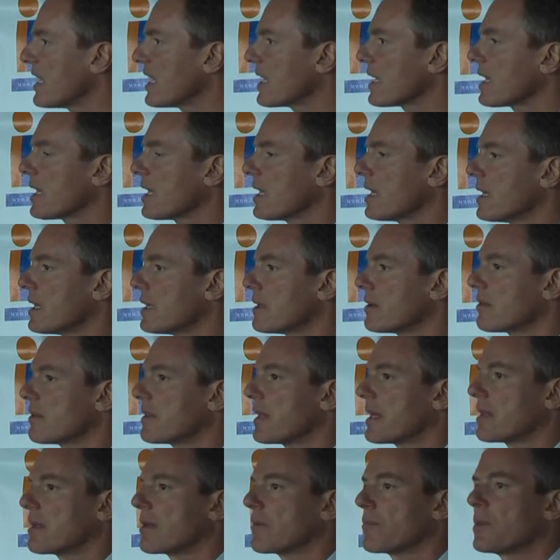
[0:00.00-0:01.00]
think, is
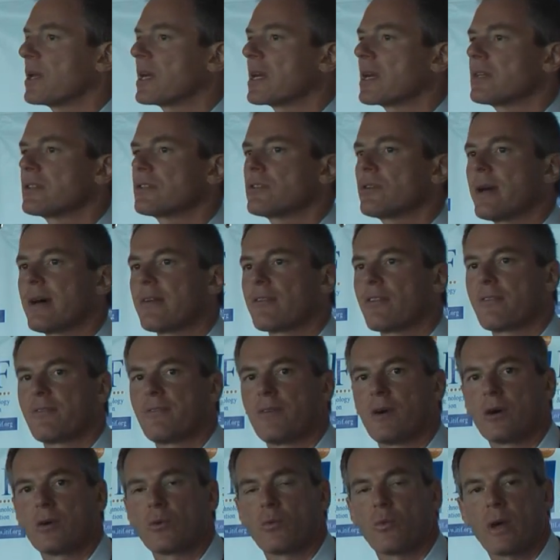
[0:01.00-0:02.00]
that because you have the
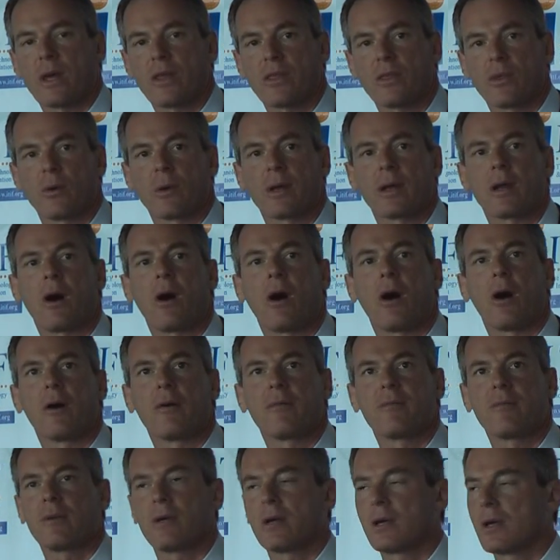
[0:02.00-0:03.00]
phone with you and
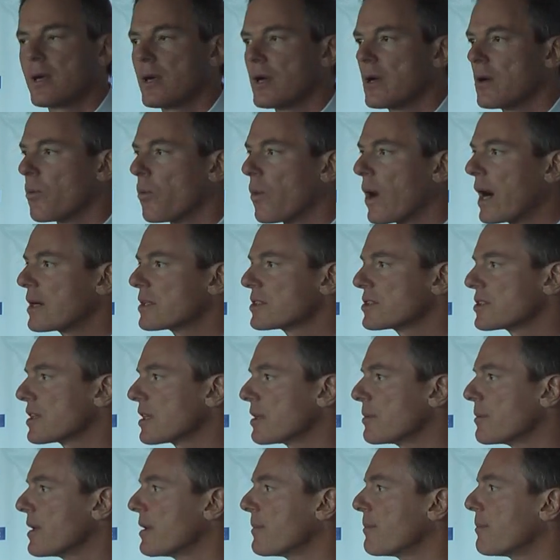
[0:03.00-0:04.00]
all wireless is
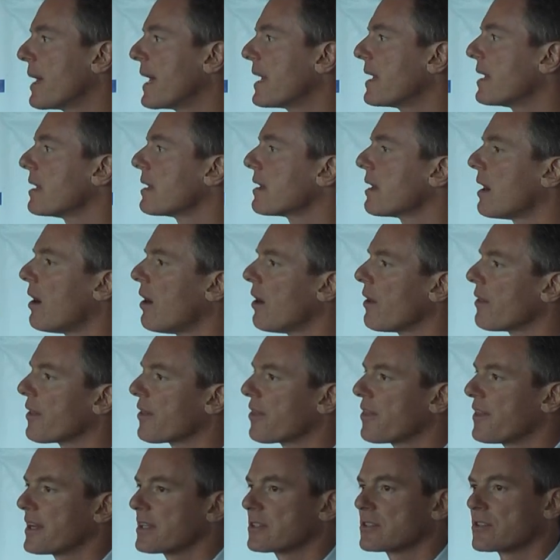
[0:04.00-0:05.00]
going to be embedded into all
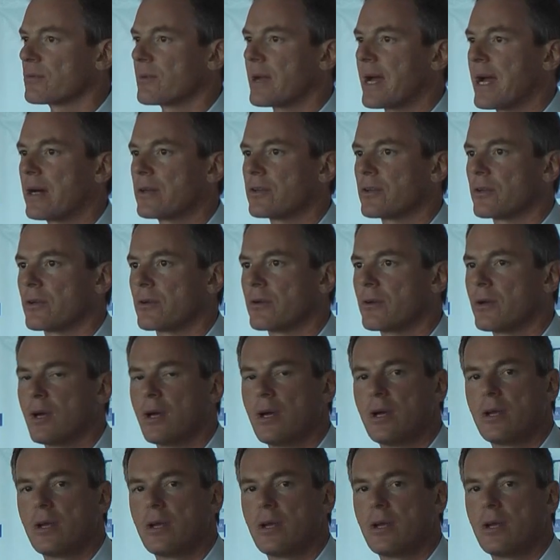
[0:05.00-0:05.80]
the things around you,